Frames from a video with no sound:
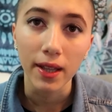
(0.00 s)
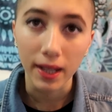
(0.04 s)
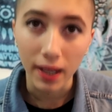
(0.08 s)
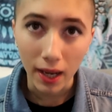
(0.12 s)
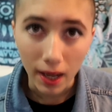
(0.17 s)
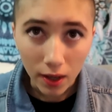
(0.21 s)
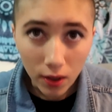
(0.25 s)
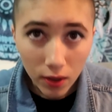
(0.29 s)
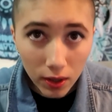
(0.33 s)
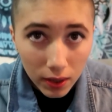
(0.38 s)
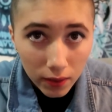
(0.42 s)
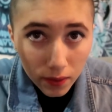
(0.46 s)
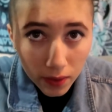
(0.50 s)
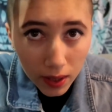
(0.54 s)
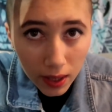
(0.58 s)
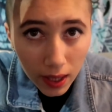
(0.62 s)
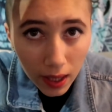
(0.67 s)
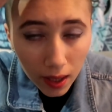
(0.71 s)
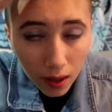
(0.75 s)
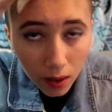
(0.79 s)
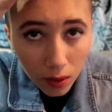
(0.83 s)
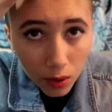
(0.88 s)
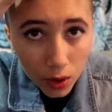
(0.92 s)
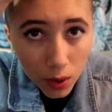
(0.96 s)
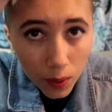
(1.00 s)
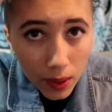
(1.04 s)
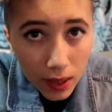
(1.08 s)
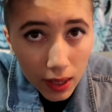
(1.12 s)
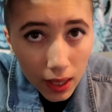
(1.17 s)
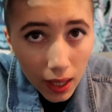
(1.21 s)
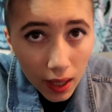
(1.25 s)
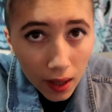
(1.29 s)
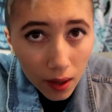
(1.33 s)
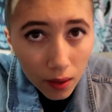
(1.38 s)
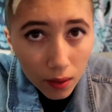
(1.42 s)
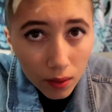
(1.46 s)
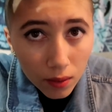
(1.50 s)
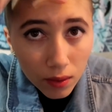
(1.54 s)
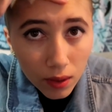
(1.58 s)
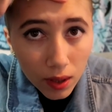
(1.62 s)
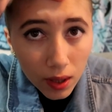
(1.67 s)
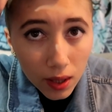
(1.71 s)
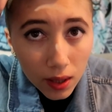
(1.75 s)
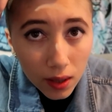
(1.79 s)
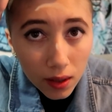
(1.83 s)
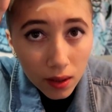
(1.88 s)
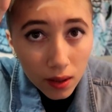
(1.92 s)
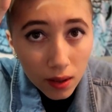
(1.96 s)
Like, I don't even get it all the way down.
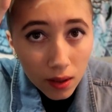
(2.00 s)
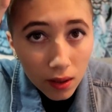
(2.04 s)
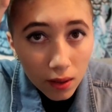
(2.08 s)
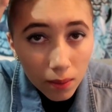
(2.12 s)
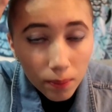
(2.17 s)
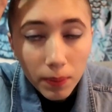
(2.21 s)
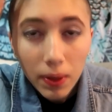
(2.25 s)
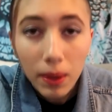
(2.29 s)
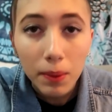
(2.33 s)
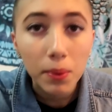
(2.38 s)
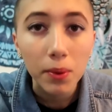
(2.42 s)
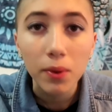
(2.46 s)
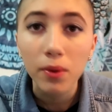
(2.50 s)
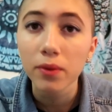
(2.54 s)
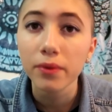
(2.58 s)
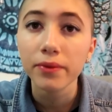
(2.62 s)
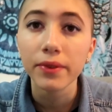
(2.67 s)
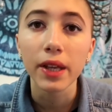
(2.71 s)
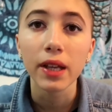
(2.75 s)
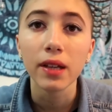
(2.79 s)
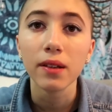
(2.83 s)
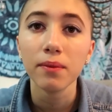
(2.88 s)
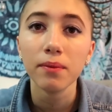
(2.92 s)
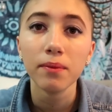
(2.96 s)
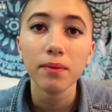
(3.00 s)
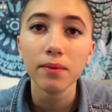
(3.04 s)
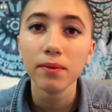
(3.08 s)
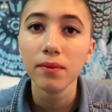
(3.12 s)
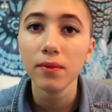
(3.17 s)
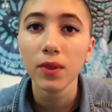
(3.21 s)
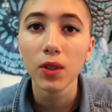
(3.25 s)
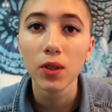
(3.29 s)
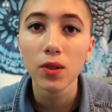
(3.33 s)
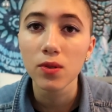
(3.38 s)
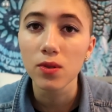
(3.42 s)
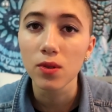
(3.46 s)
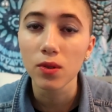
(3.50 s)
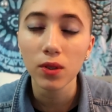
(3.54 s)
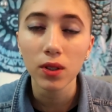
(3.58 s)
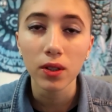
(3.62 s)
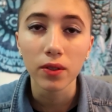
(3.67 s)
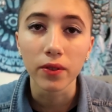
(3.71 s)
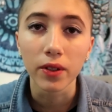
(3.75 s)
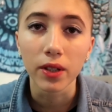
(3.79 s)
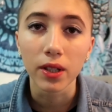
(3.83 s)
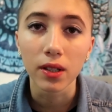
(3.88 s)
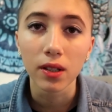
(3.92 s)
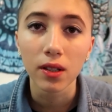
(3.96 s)
Like, people, they lose all
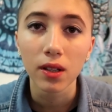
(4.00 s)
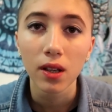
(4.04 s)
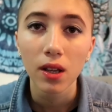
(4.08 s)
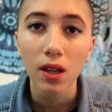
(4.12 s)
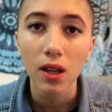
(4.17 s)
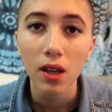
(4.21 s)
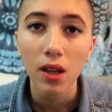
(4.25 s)
of it.